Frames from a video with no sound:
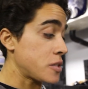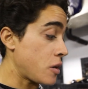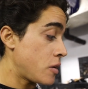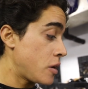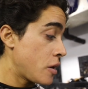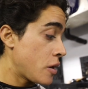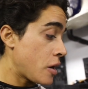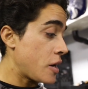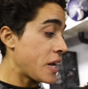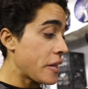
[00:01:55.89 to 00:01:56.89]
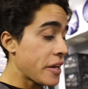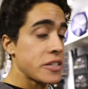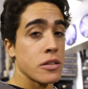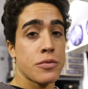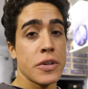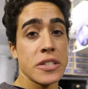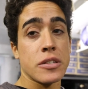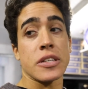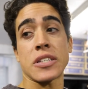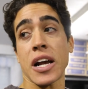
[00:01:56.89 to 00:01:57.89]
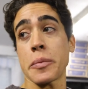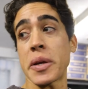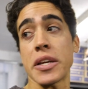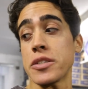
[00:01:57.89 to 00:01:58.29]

So uh, now that it's in the freezer, that's not going to be an